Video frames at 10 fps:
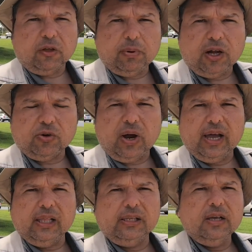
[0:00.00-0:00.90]
Padre
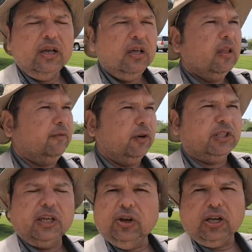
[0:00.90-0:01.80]
Island, the first
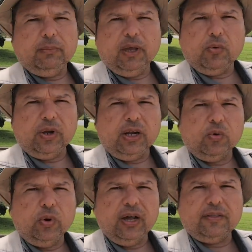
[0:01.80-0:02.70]
thing you're going to be
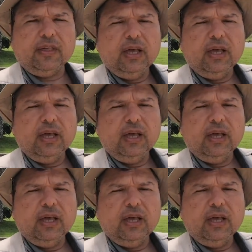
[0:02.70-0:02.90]
greeted with